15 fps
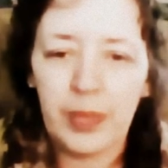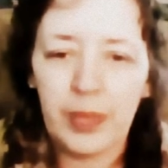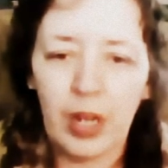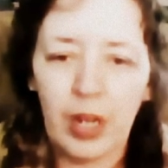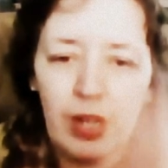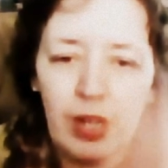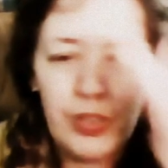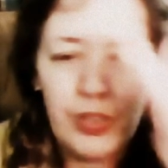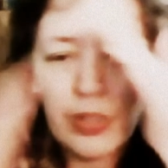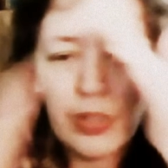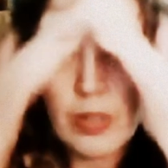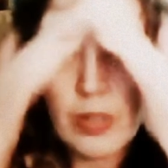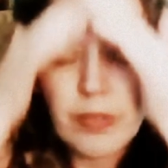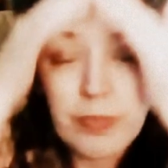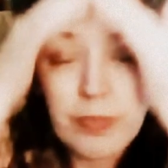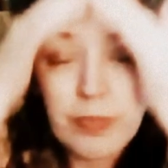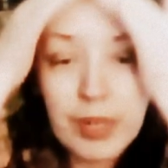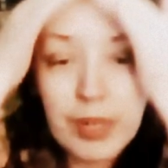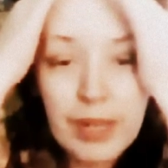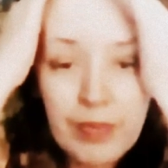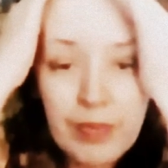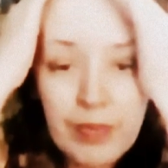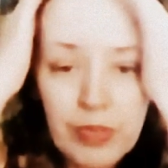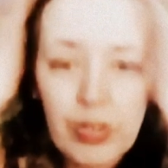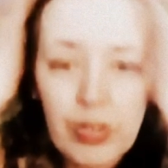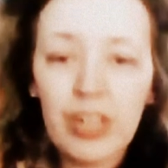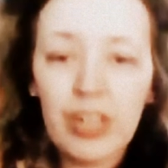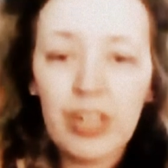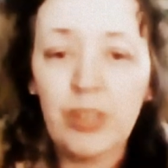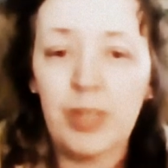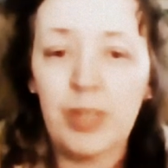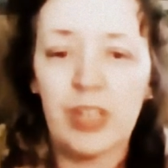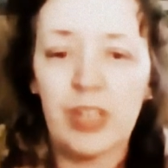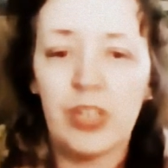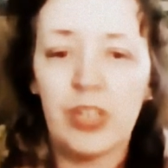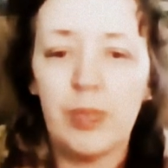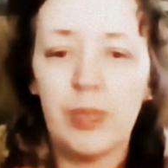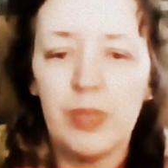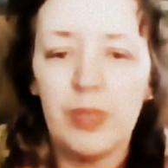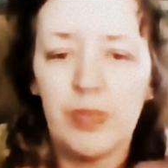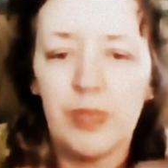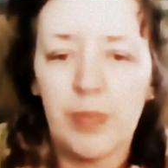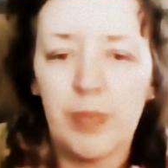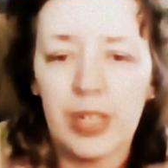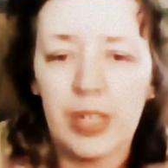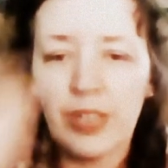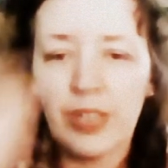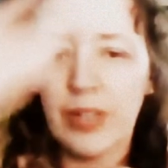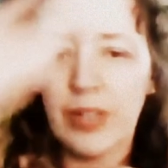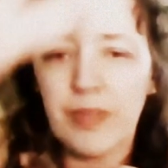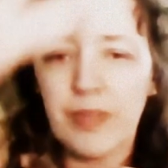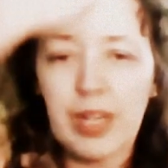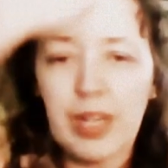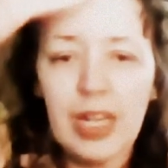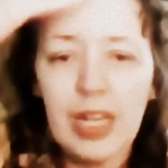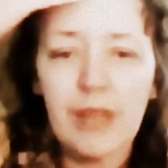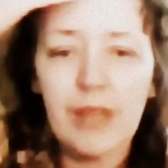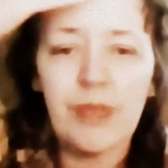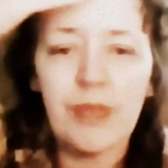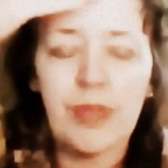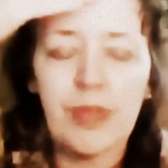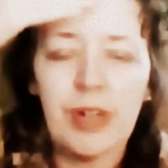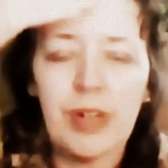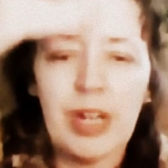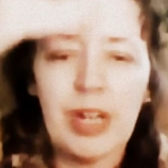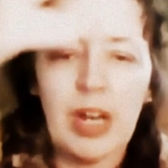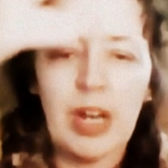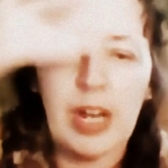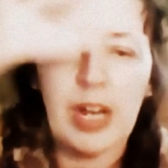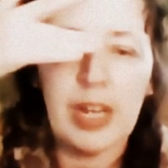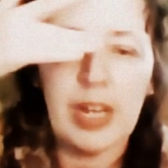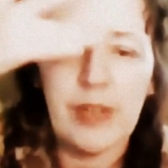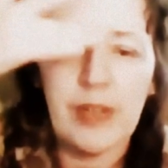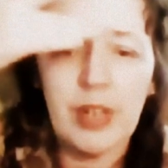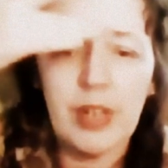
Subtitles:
Also, when I've tried to make Sims of myself, I have a very high